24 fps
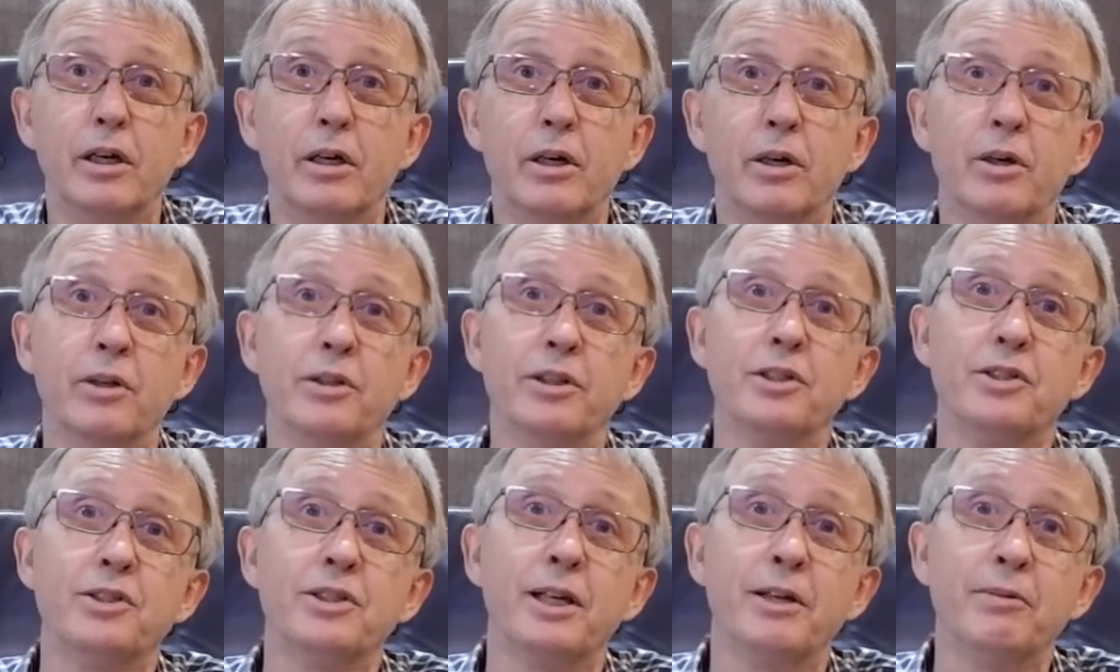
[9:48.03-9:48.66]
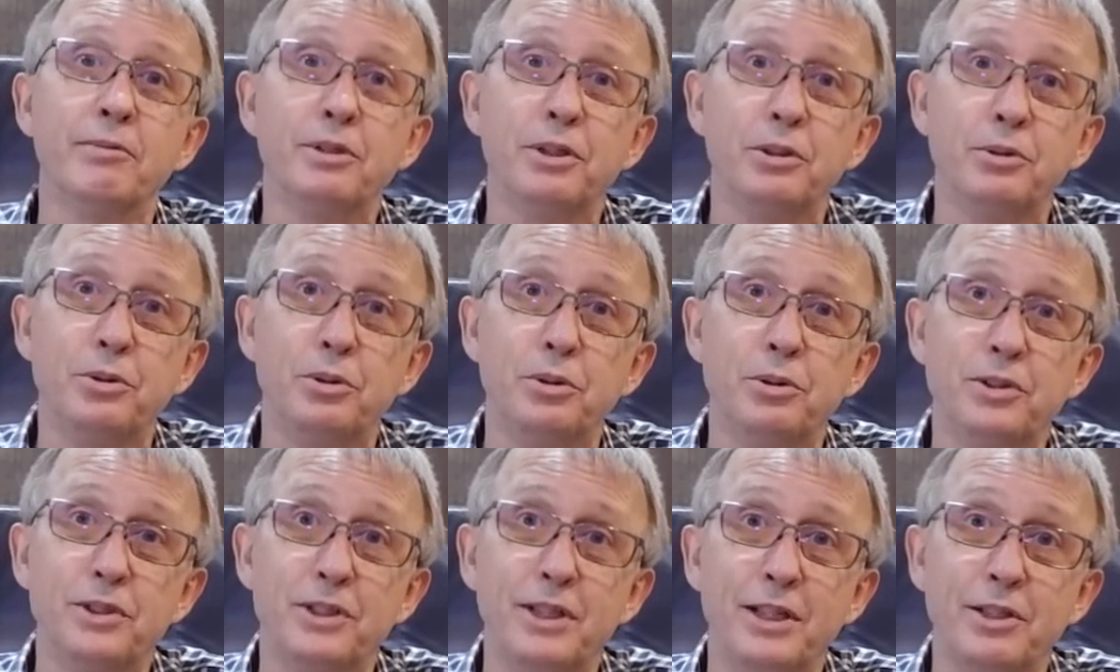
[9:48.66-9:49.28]
On the
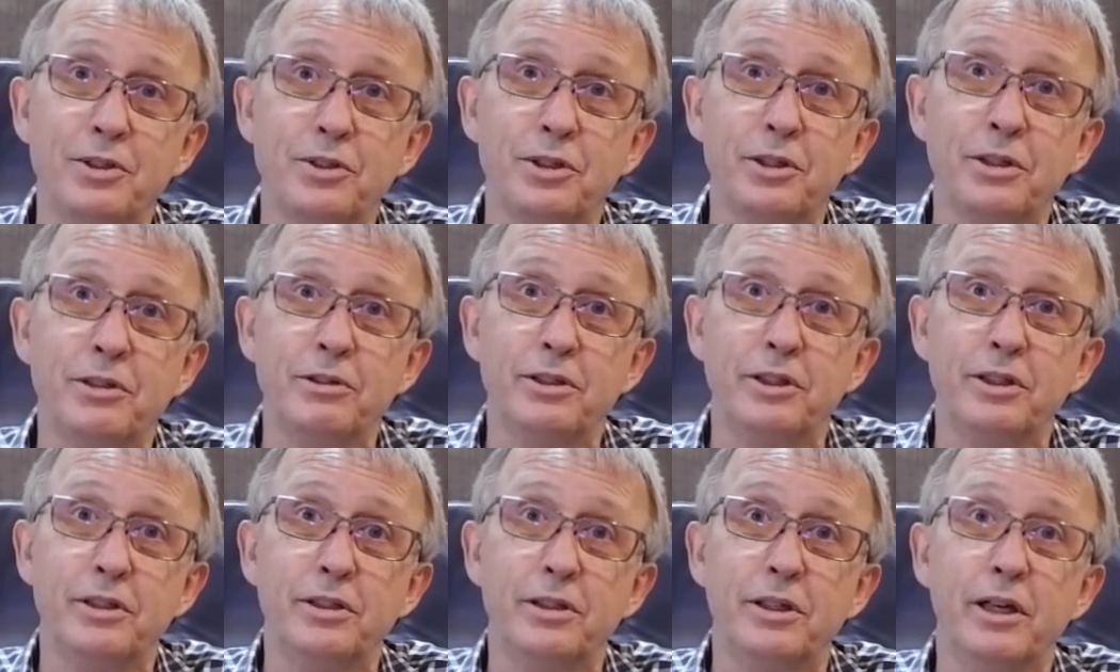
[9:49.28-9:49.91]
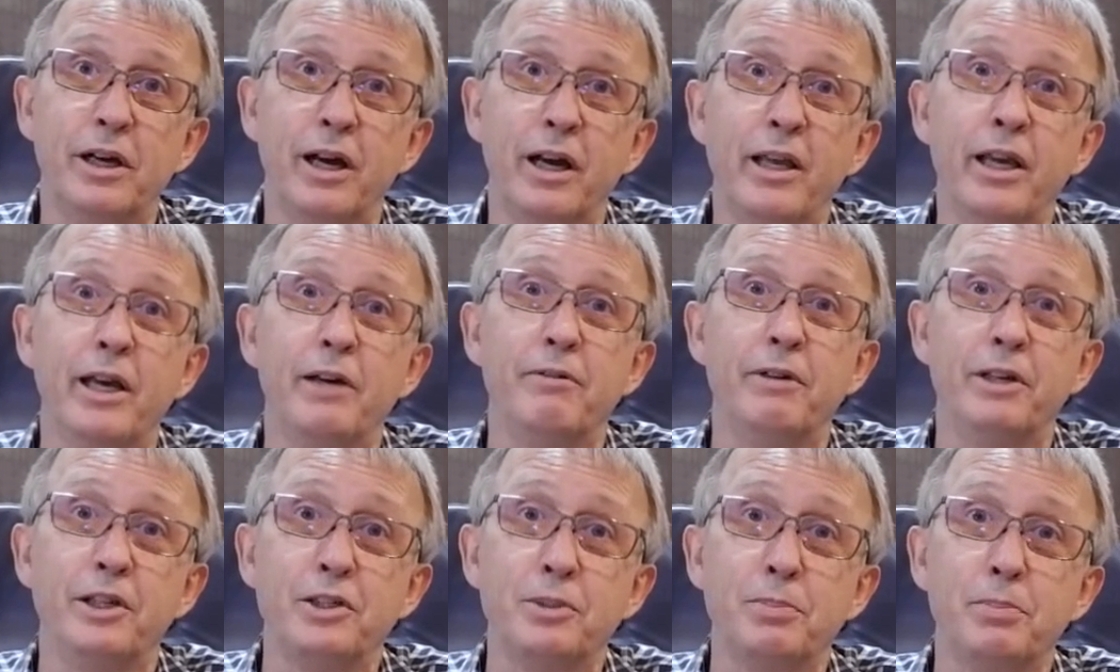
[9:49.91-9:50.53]
72-600, I
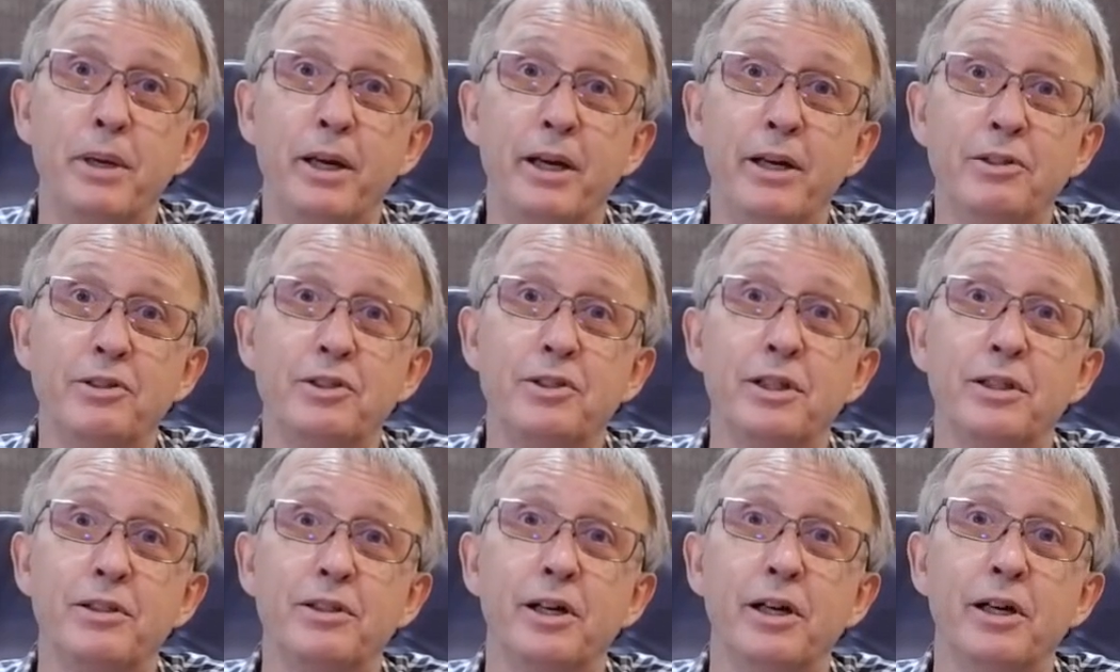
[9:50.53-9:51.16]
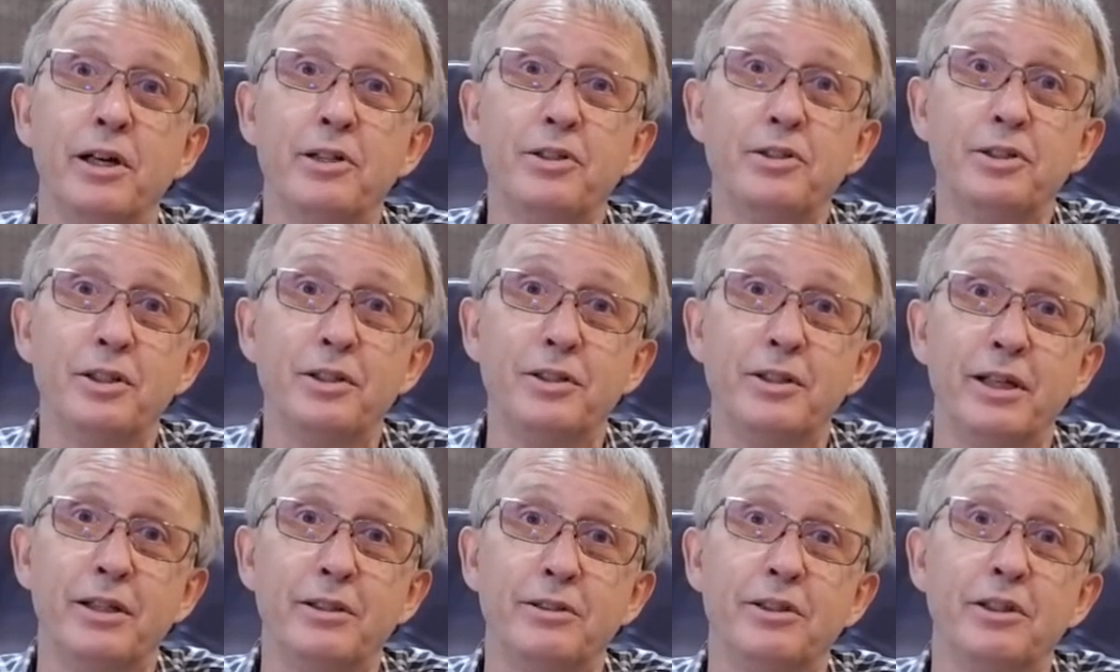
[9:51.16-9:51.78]
have experienced that the ice
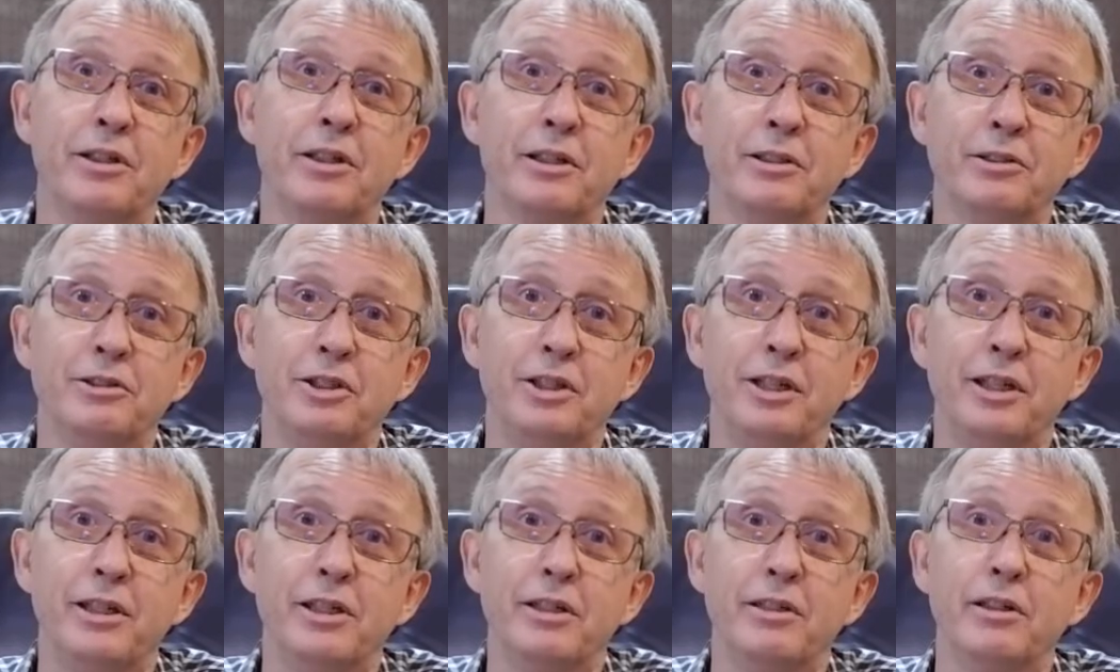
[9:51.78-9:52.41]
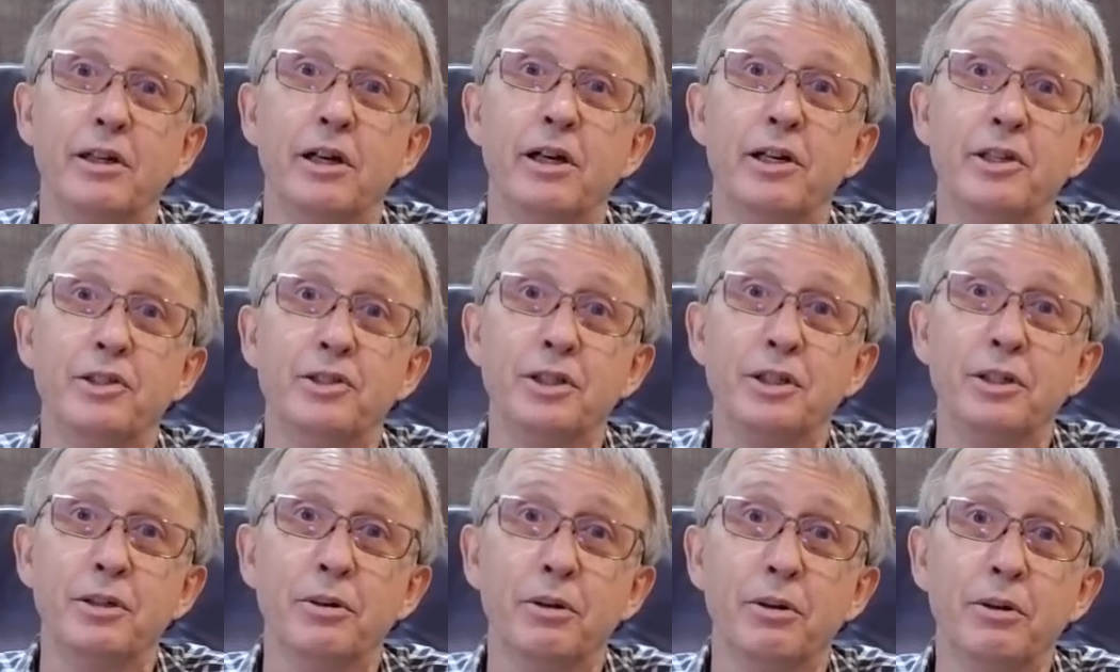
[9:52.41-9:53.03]
detector can trigger
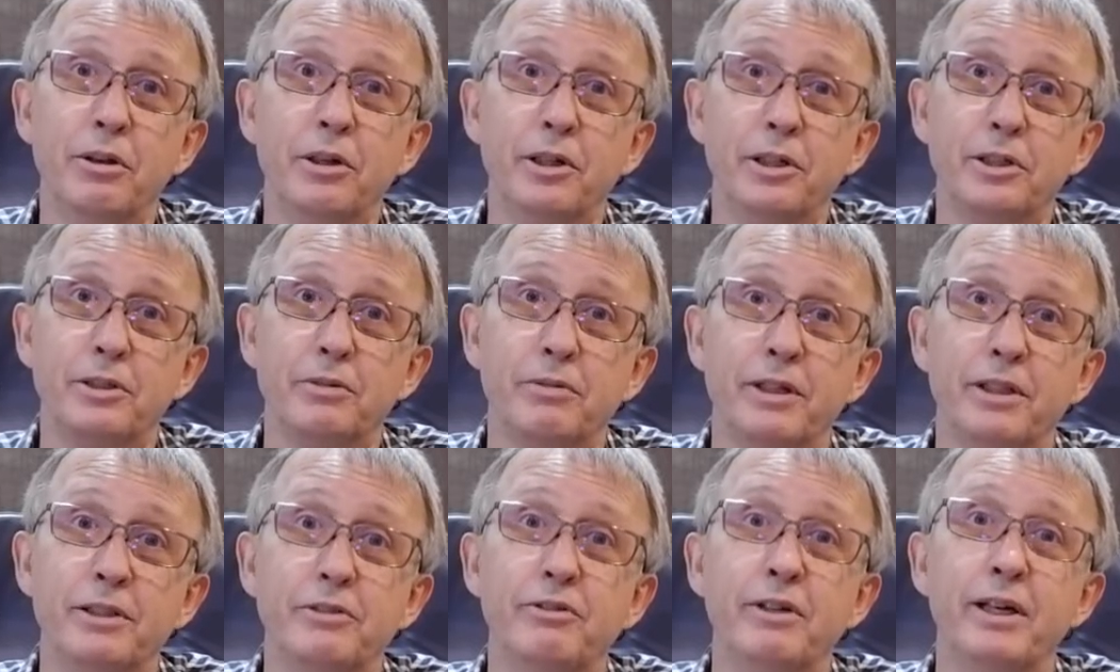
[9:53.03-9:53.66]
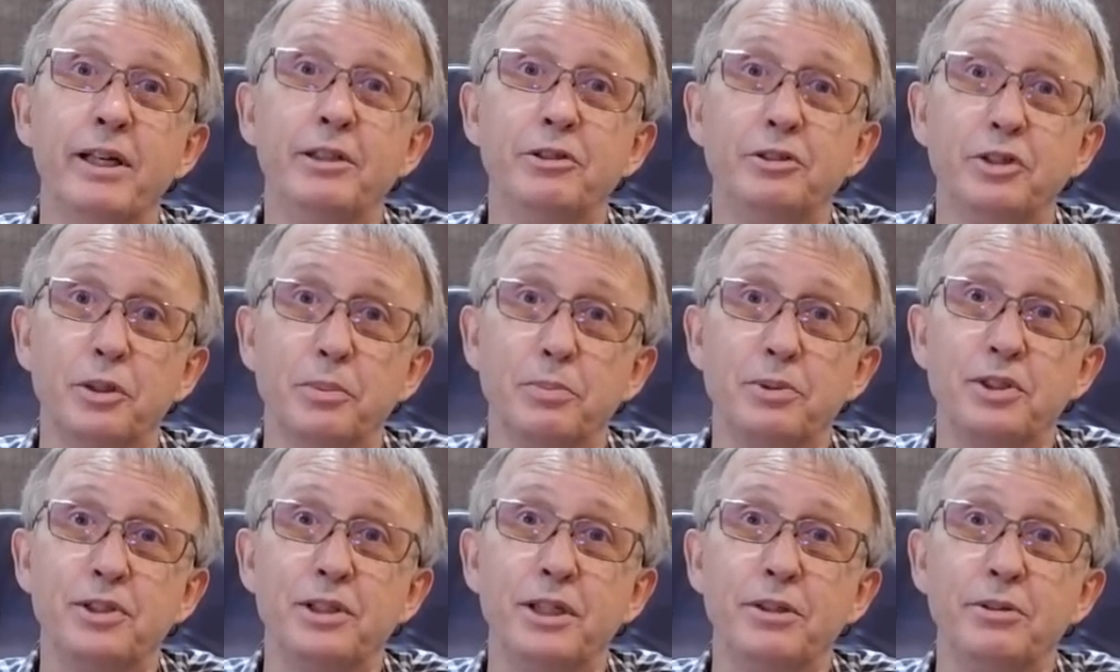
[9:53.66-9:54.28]
icing alert when
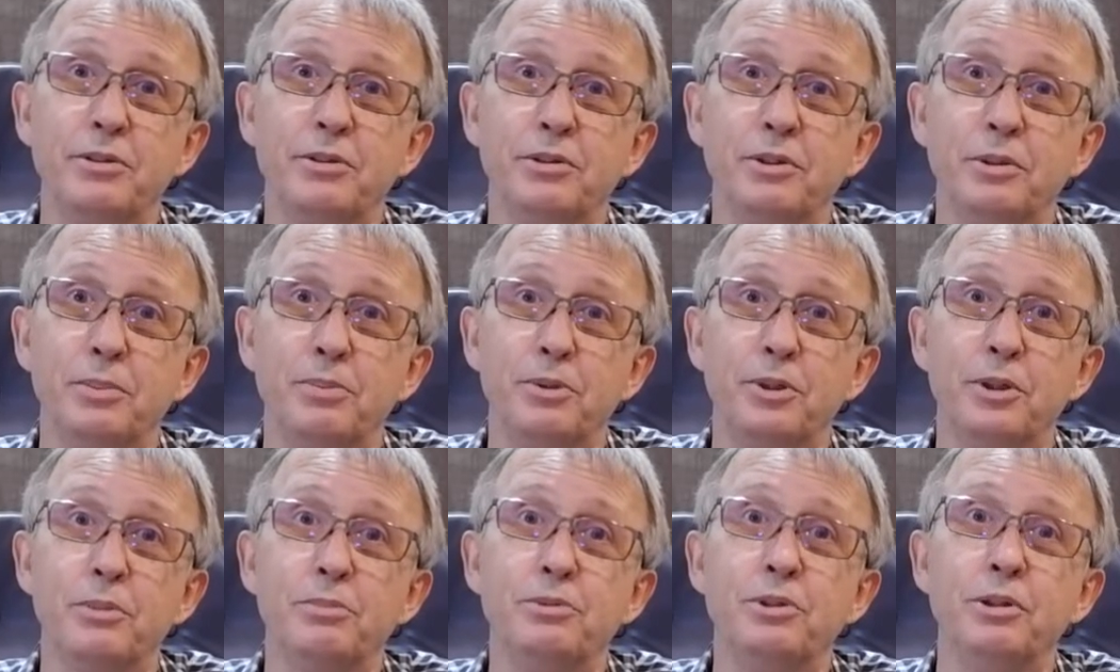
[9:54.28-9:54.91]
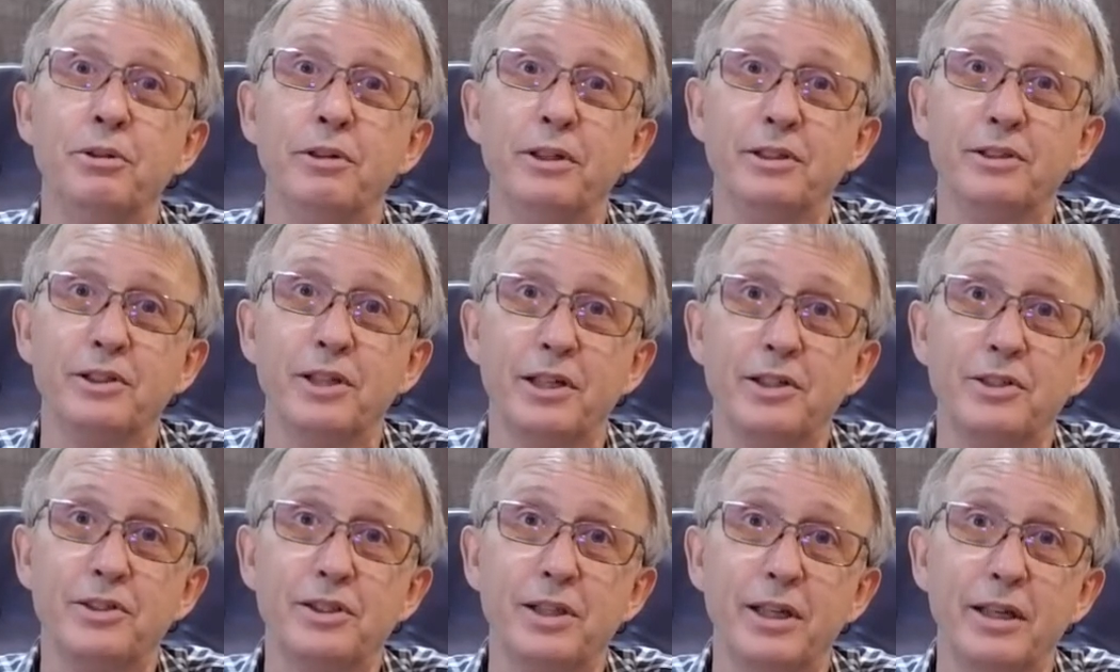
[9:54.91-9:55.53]
raindrops stick to the probe during
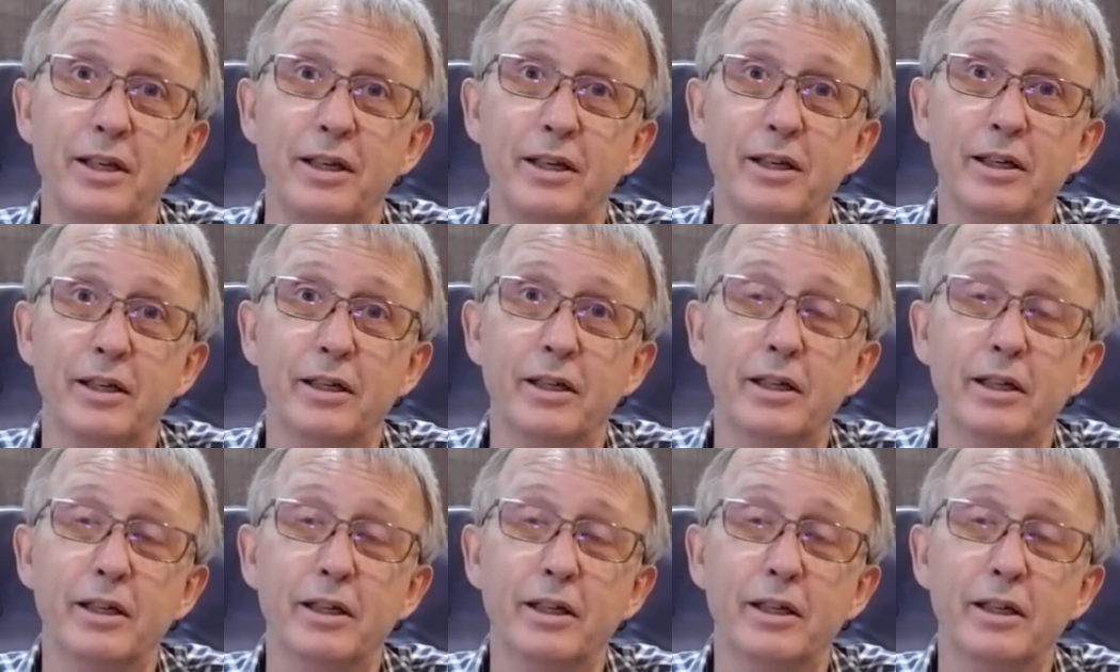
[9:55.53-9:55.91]
taxiing.